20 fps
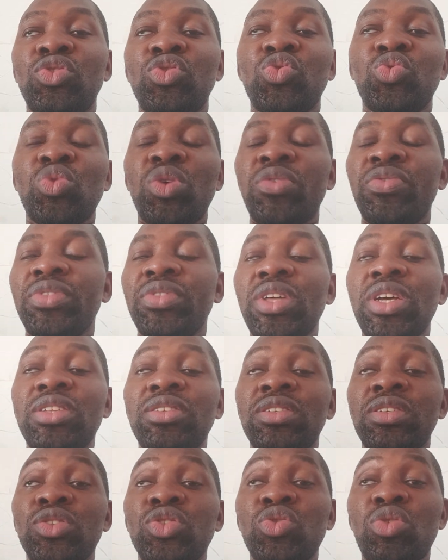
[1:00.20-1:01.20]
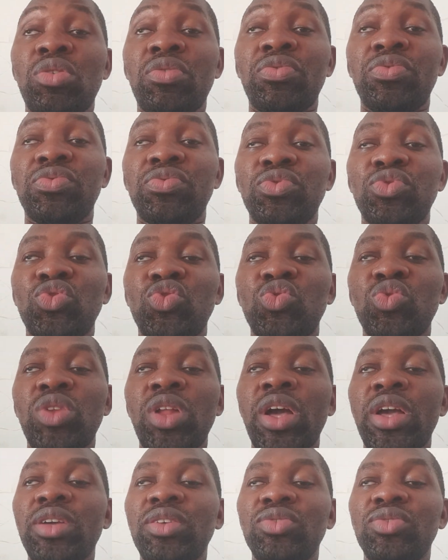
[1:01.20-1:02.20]
12th, 13th of
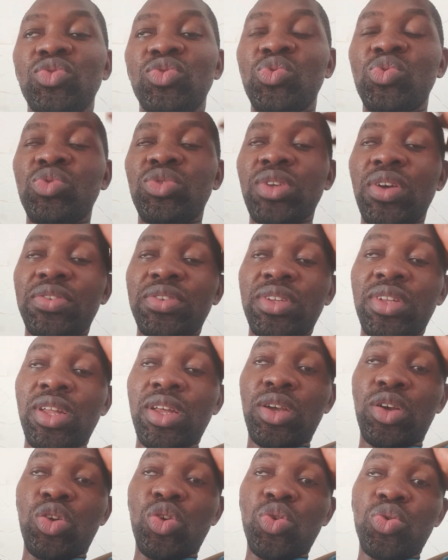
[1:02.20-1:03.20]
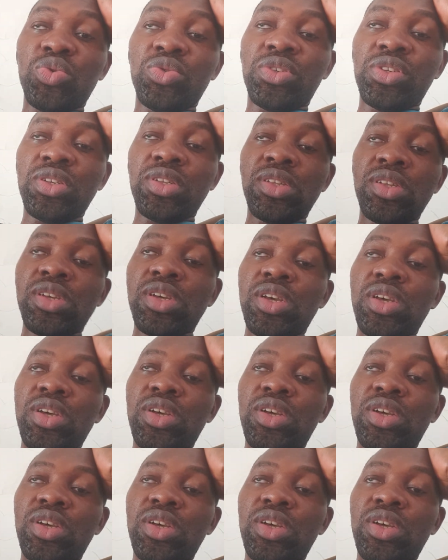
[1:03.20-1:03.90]
July, schools are already closing.